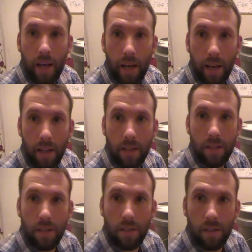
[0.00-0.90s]
Hey,
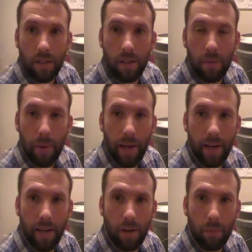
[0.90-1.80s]
this is the
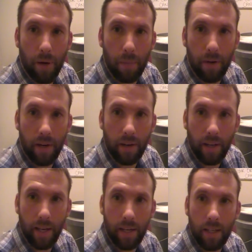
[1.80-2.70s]
Panhandle Prepper here
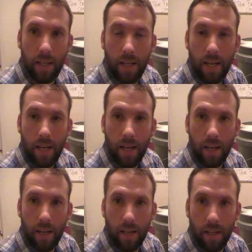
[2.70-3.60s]
again,
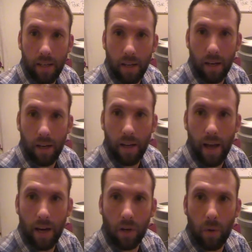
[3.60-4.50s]
and
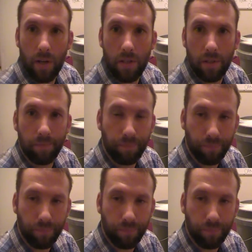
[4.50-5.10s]
had a question.